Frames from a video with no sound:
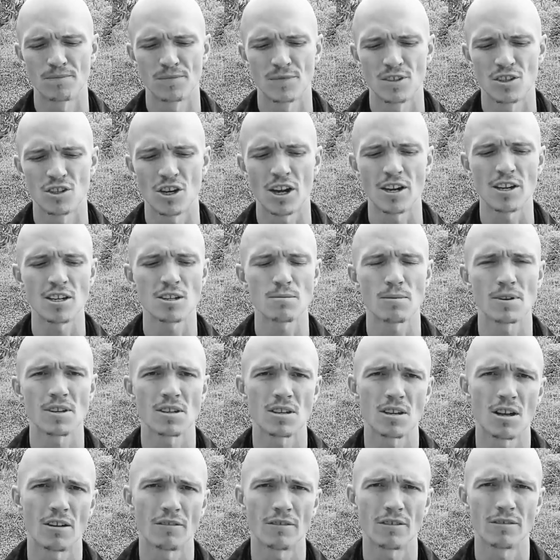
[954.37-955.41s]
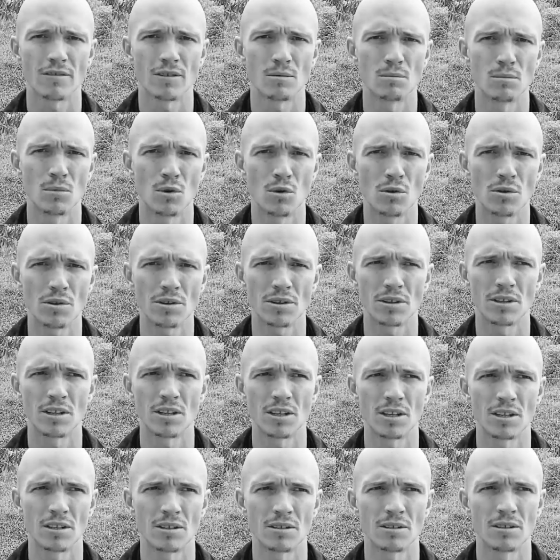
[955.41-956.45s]
change myself even more
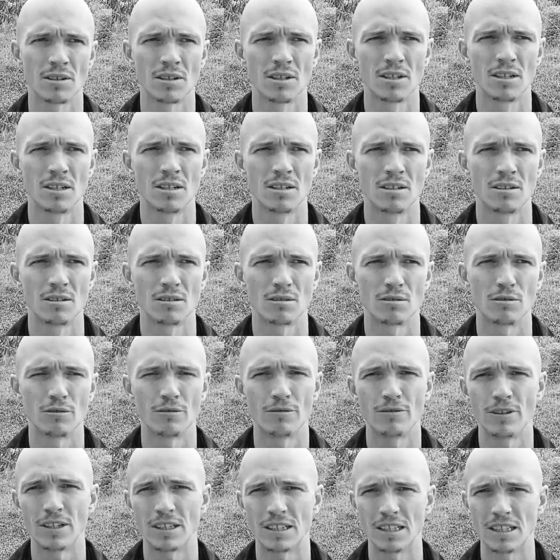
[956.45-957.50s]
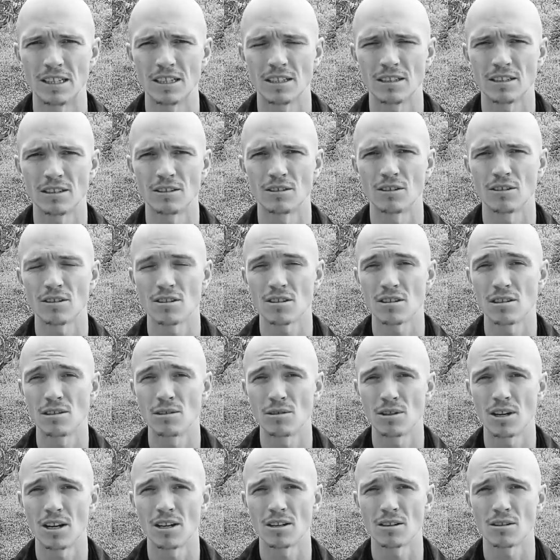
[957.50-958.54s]
there to fit in and not
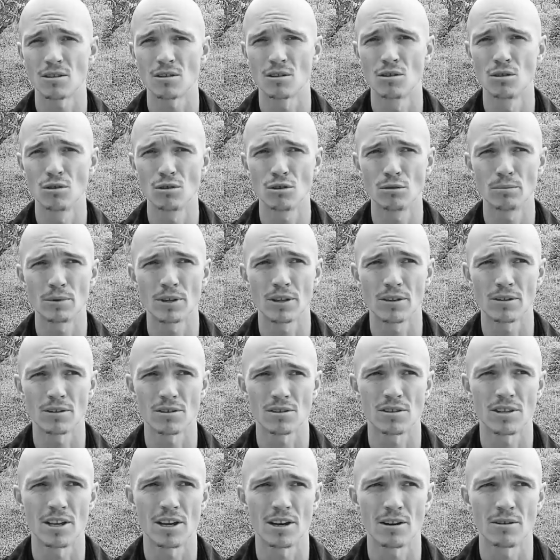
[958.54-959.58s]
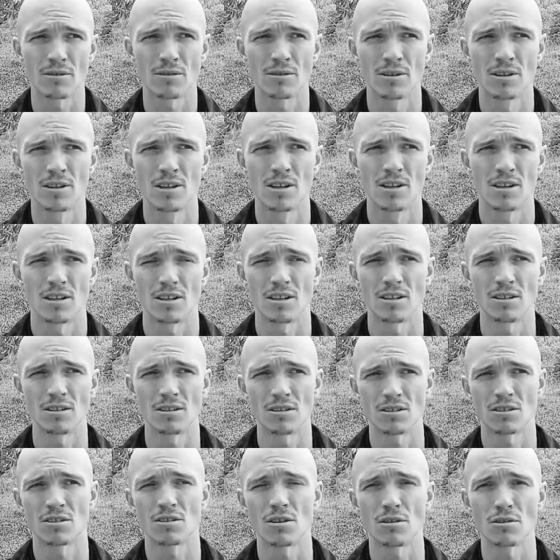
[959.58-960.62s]
look uncool, because now in
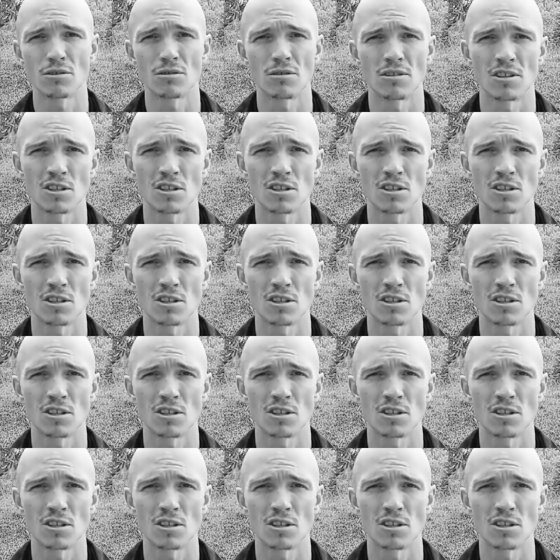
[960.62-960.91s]
this social